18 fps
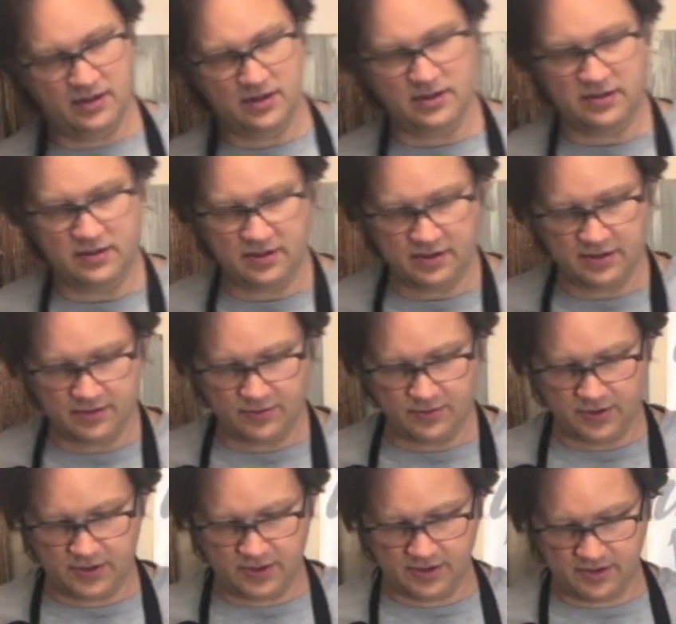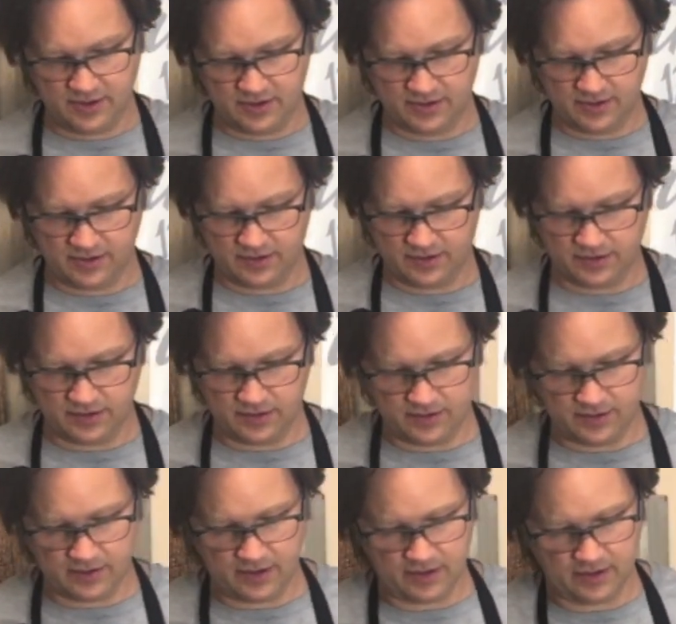on the other one.
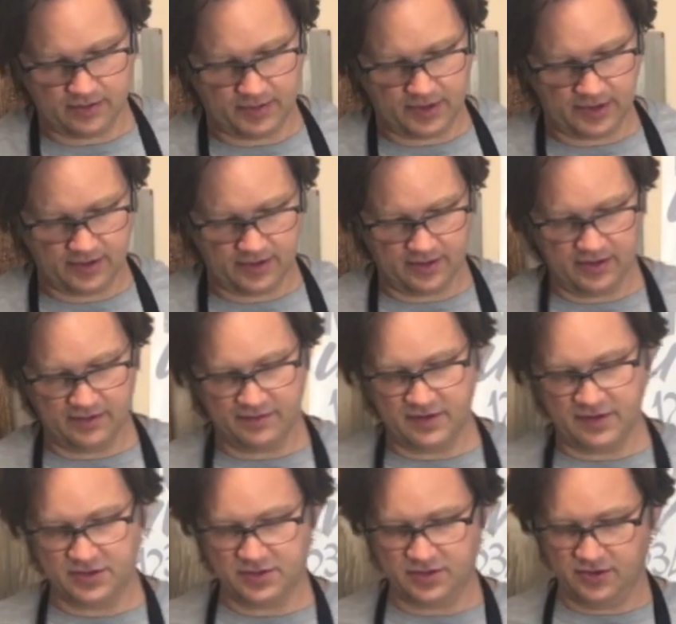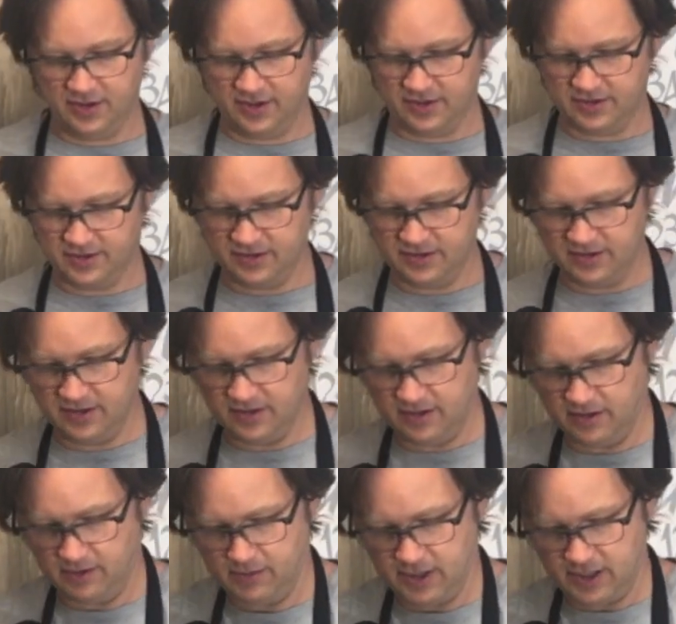So here, let me lift this so you guys can see it a
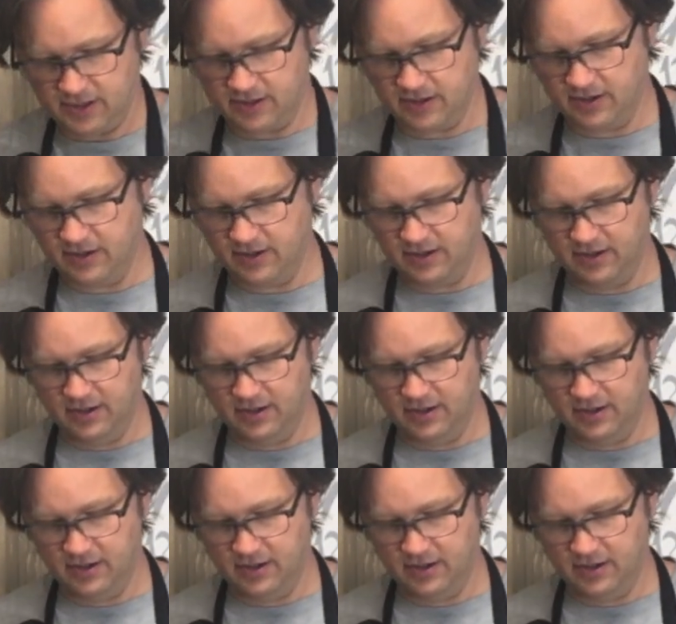little better.